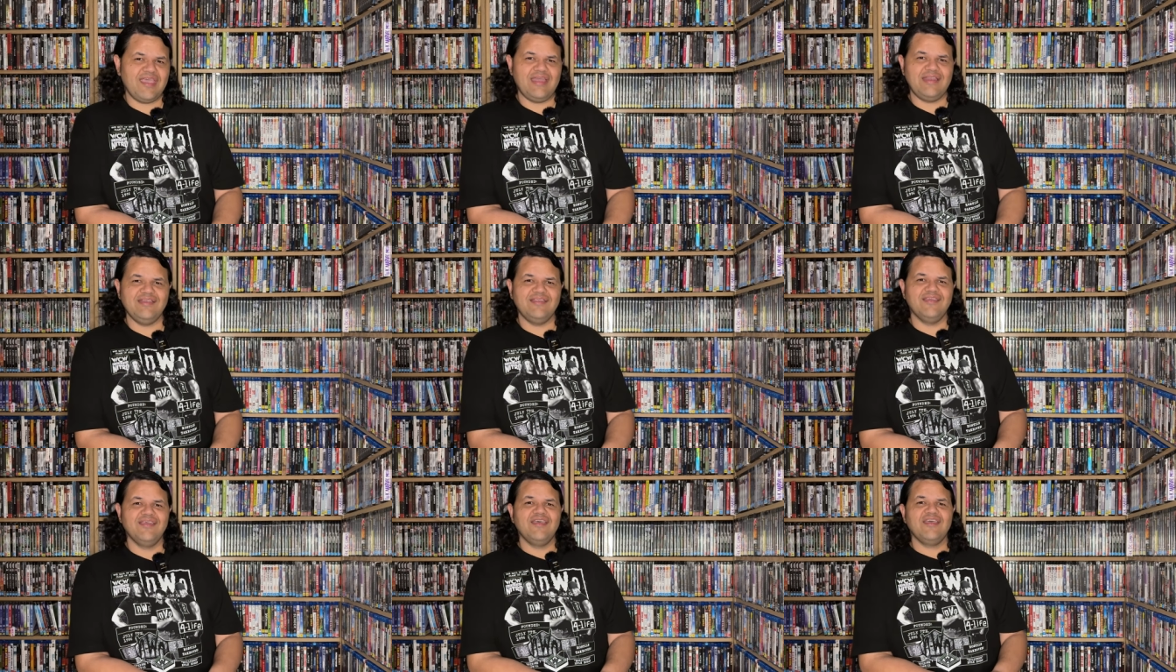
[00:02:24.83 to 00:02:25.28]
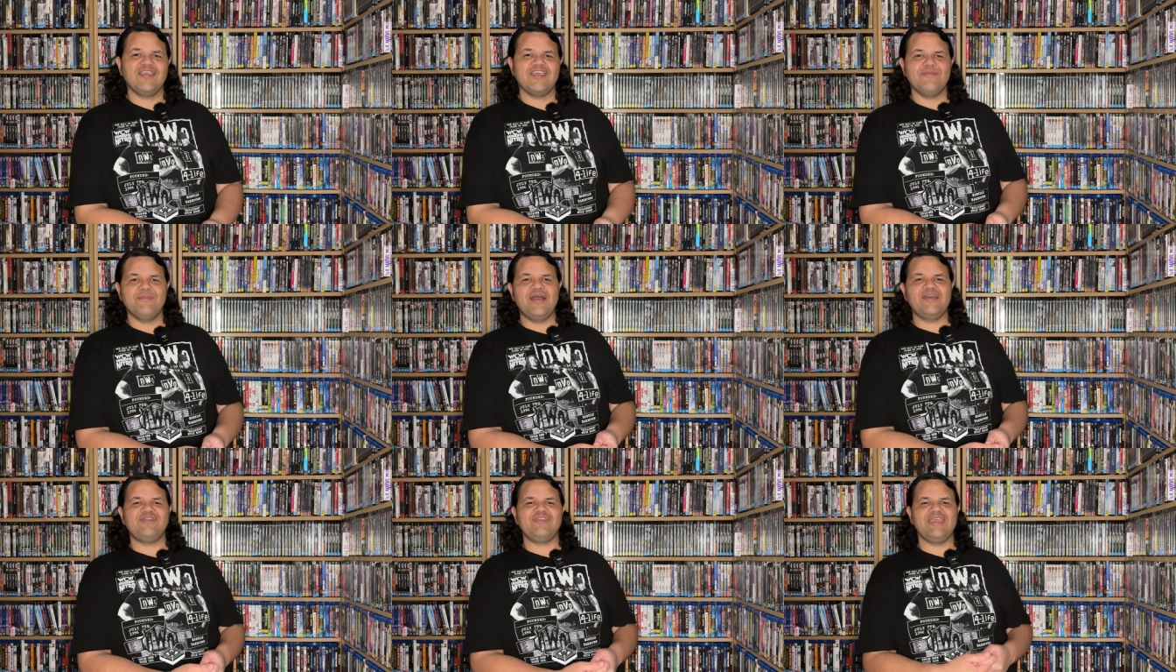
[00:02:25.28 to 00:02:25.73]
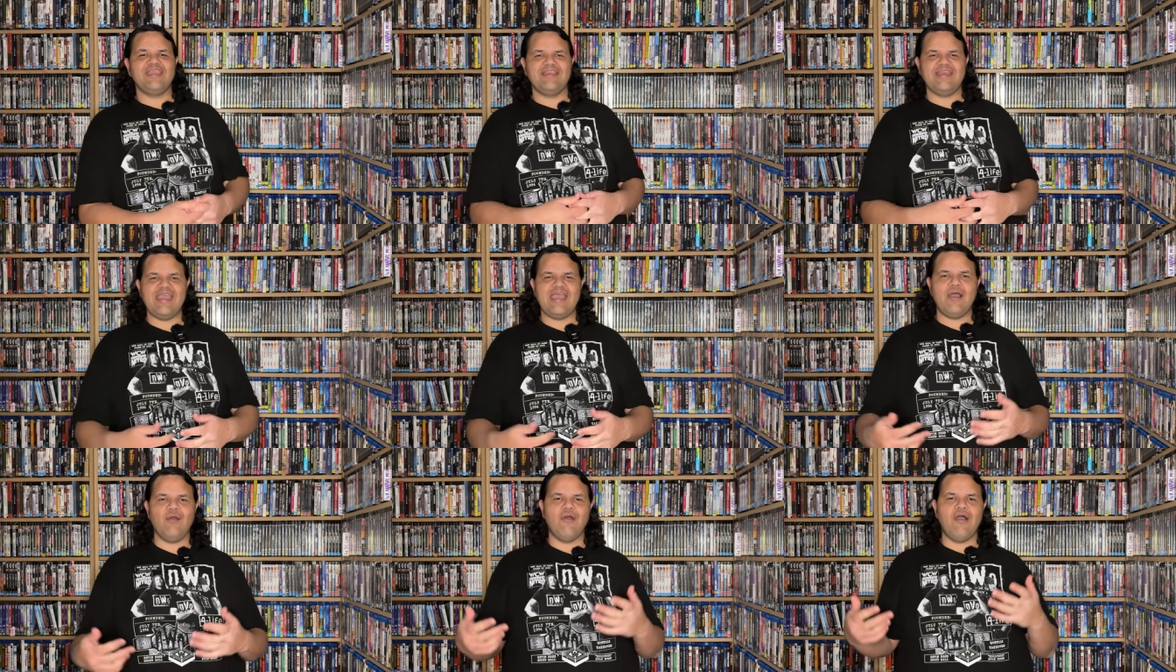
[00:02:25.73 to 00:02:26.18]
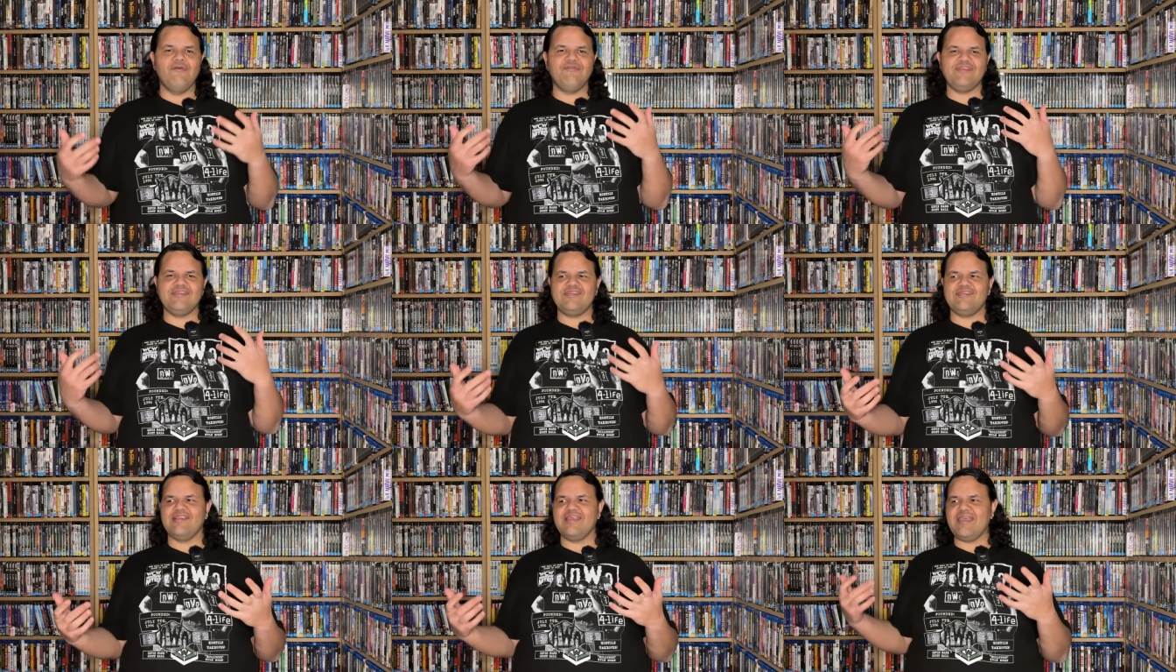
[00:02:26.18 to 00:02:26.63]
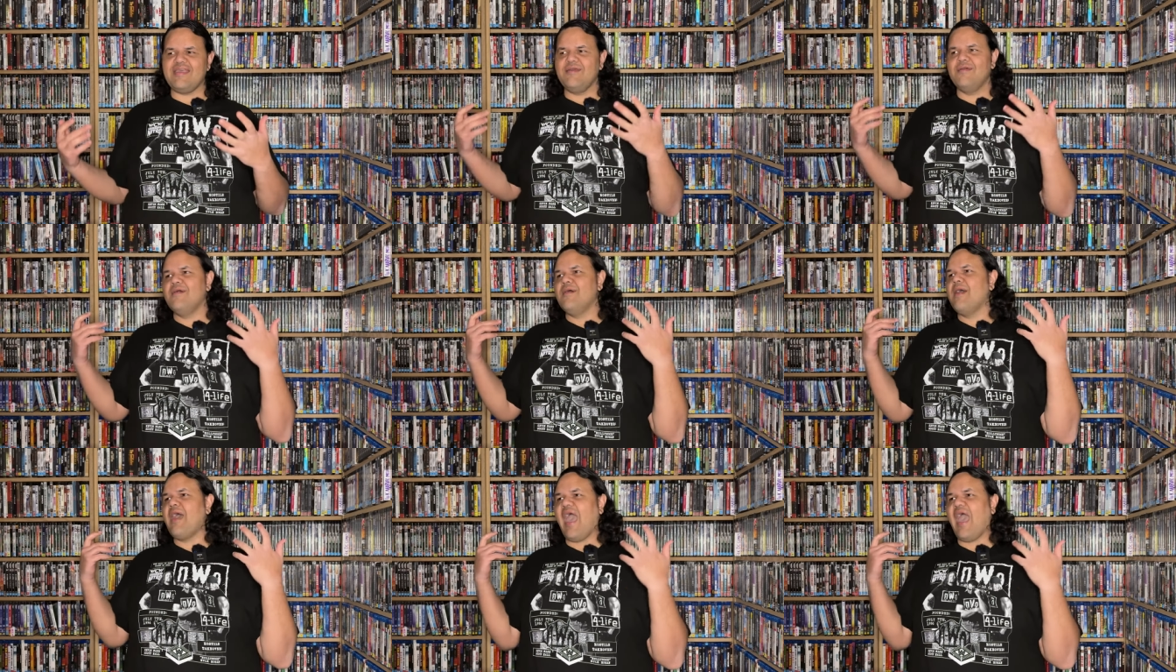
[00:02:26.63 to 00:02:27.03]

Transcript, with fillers: And you might think now, obviously,